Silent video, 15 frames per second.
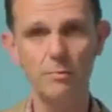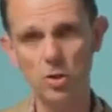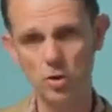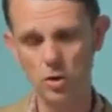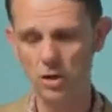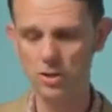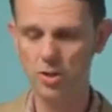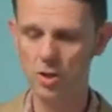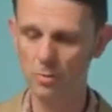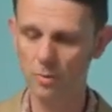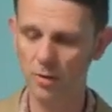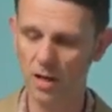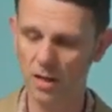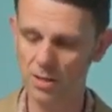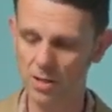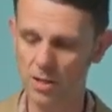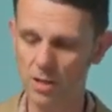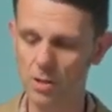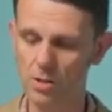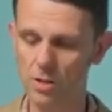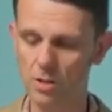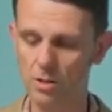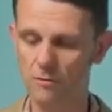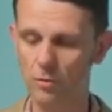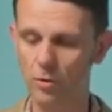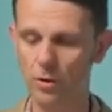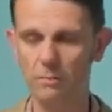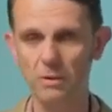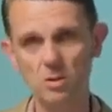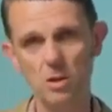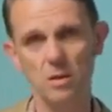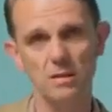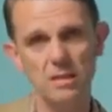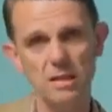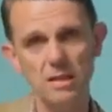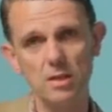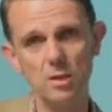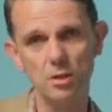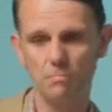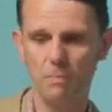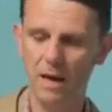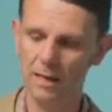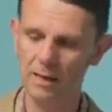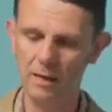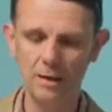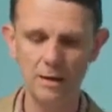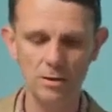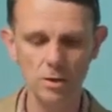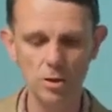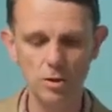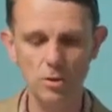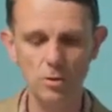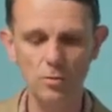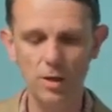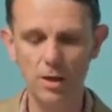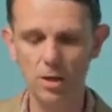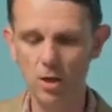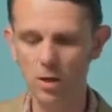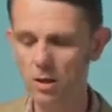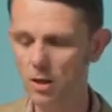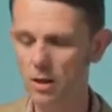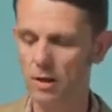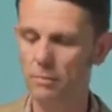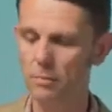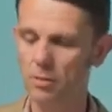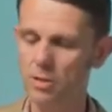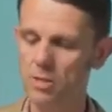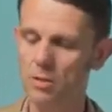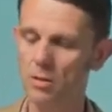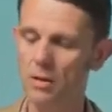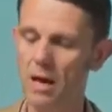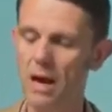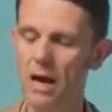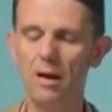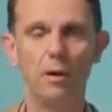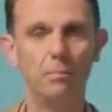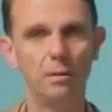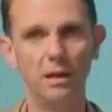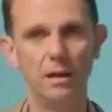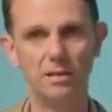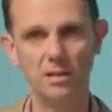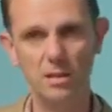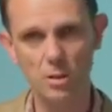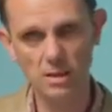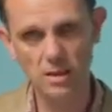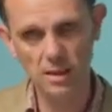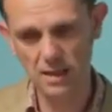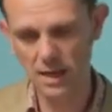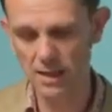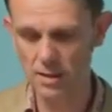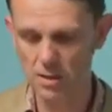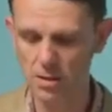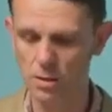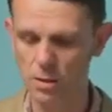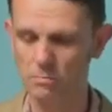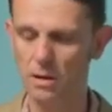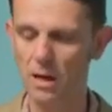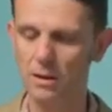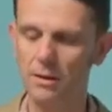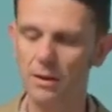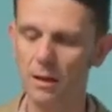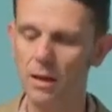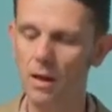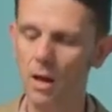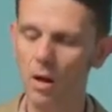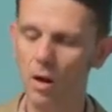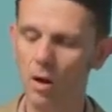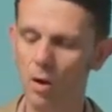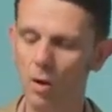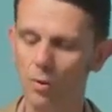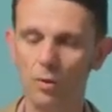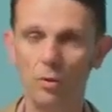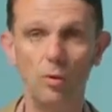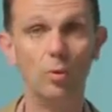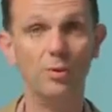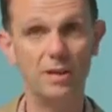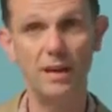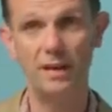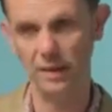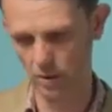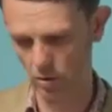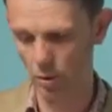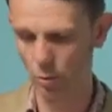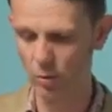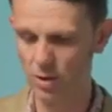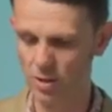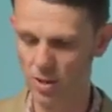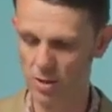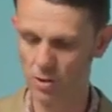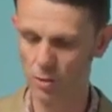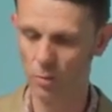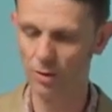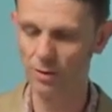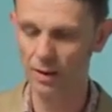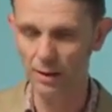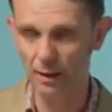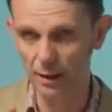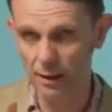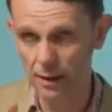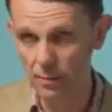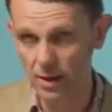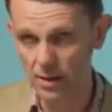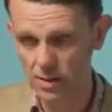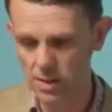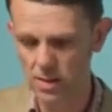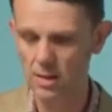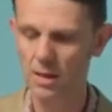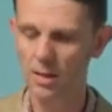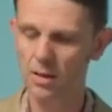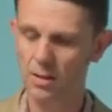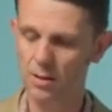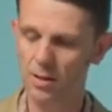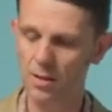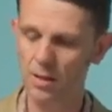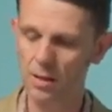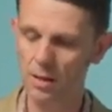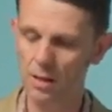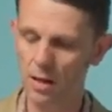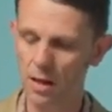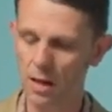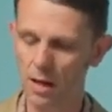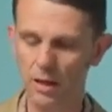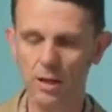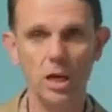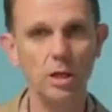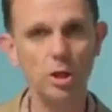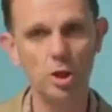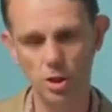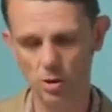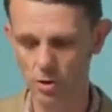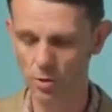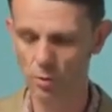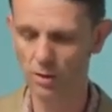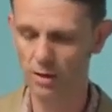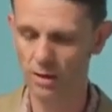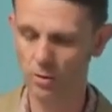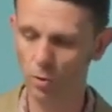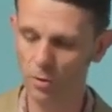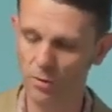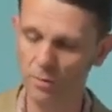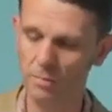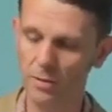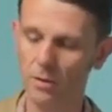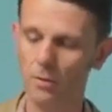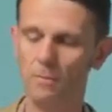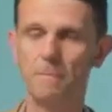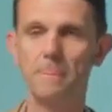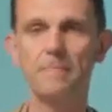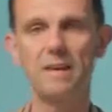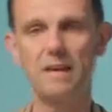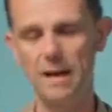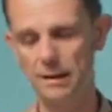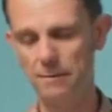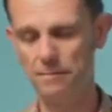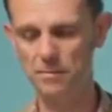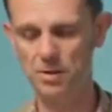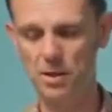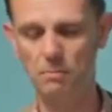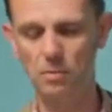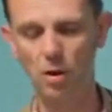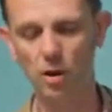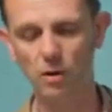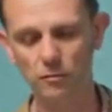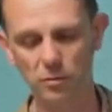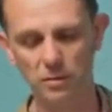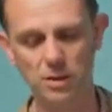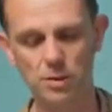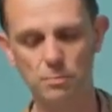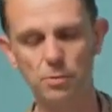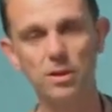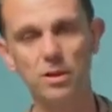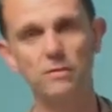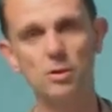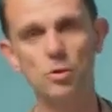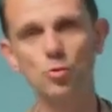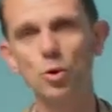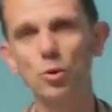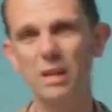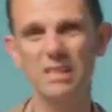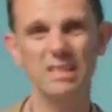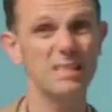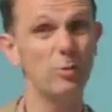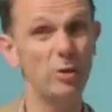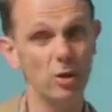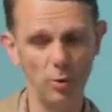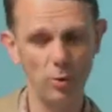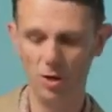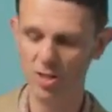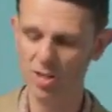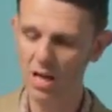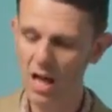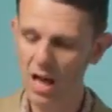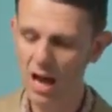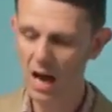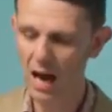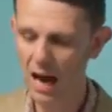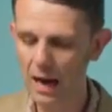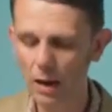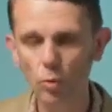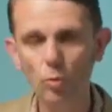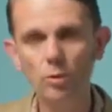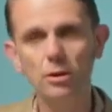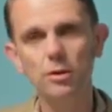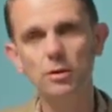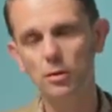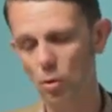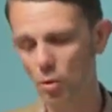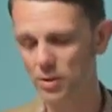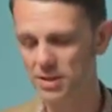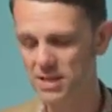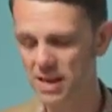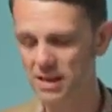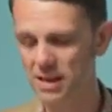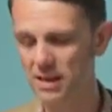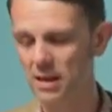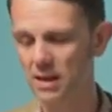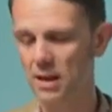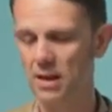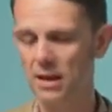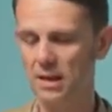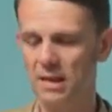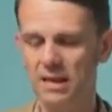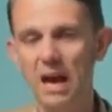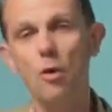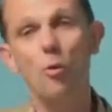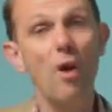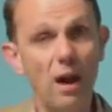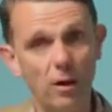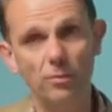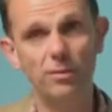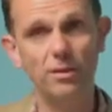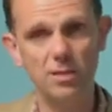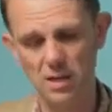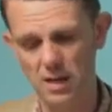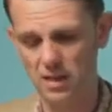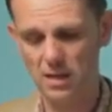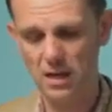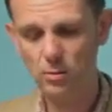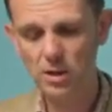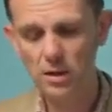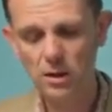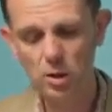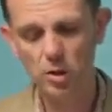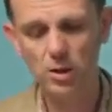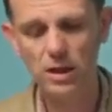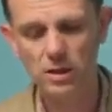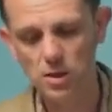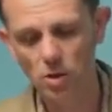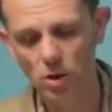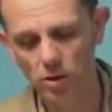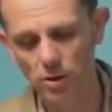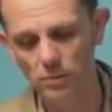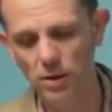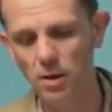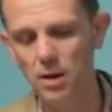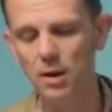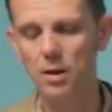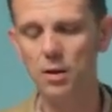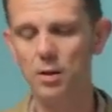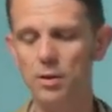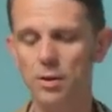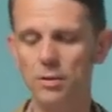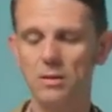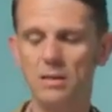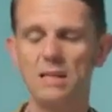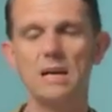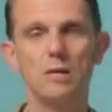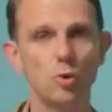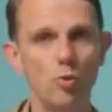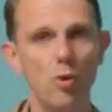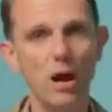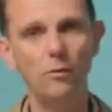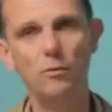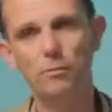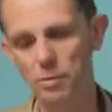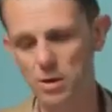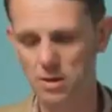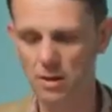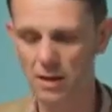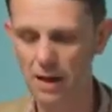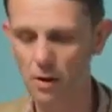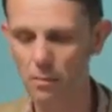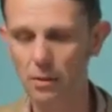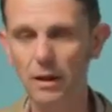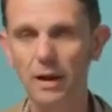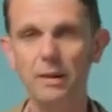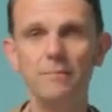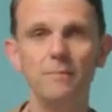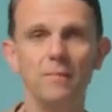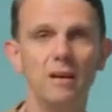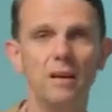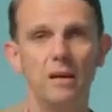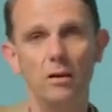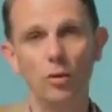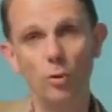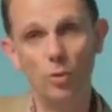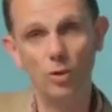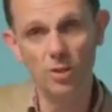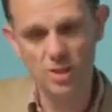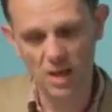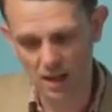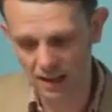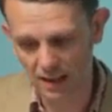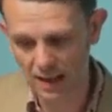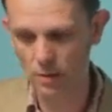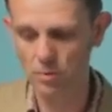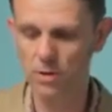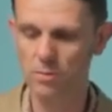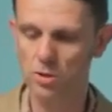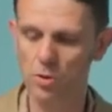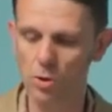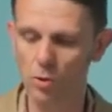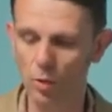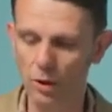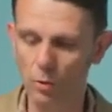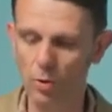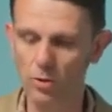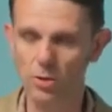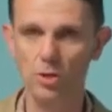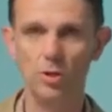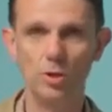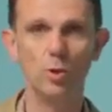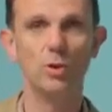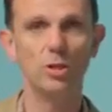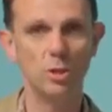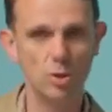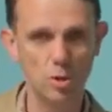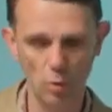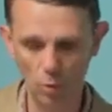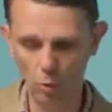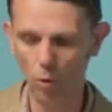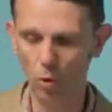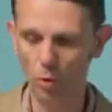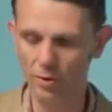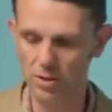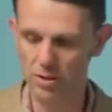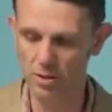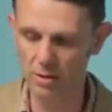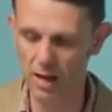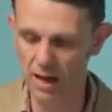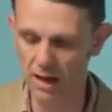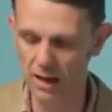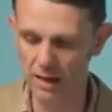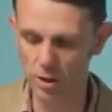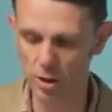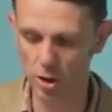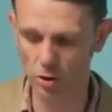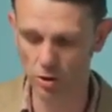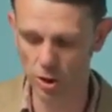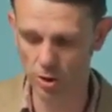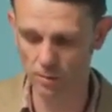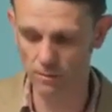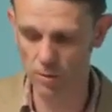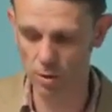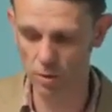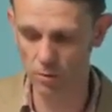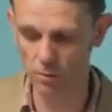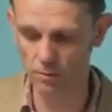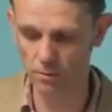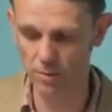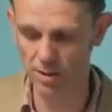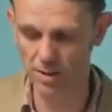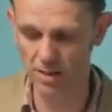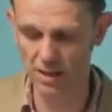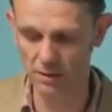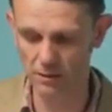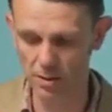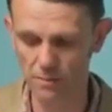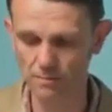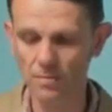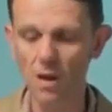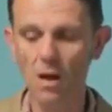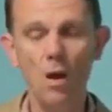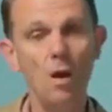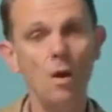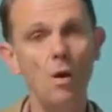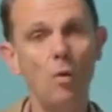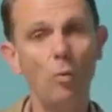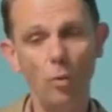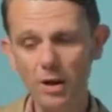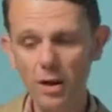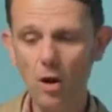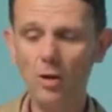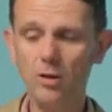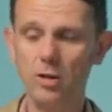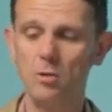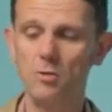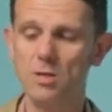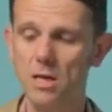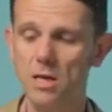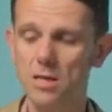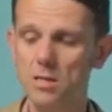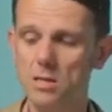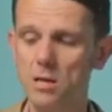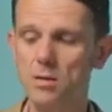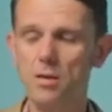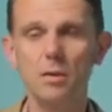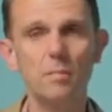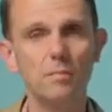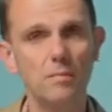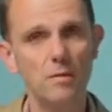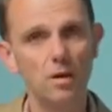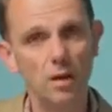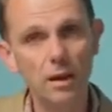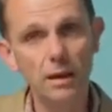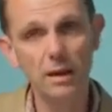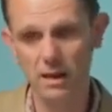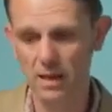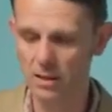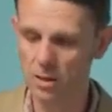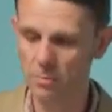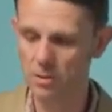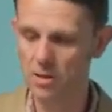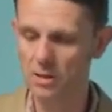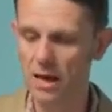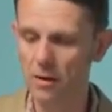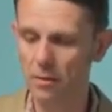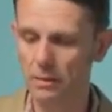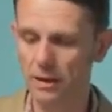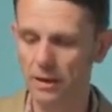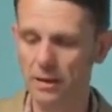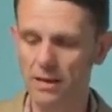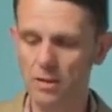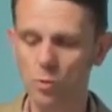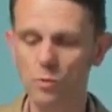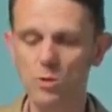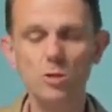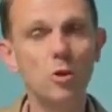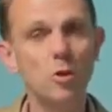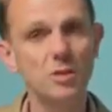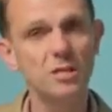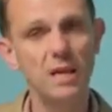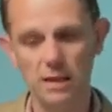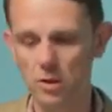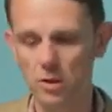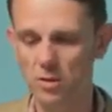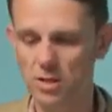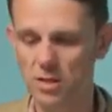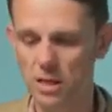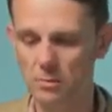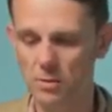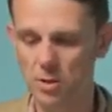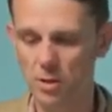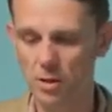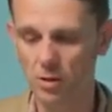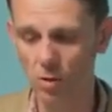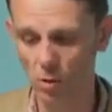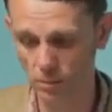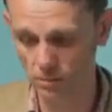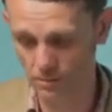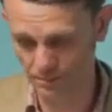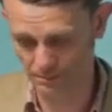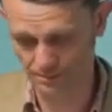Let me just try and summarise these for you, because it takes us back to Young and Bristol Aeroplane. This is the case that's binding on Lord Denning. In other words, it's the one that limits the occasions when the Court of Appeal can depart from its previous rulings. So in other words, how can Lord Denning get round this case? How can he create an argument that gets round Bristol Aeroplane, in other words, allows him to do what he wants to do, which is to award this injunction to Miss Davis? What he argues is that the earlier case, the Bristol Aeroplane case, was not an accurate statement of the law.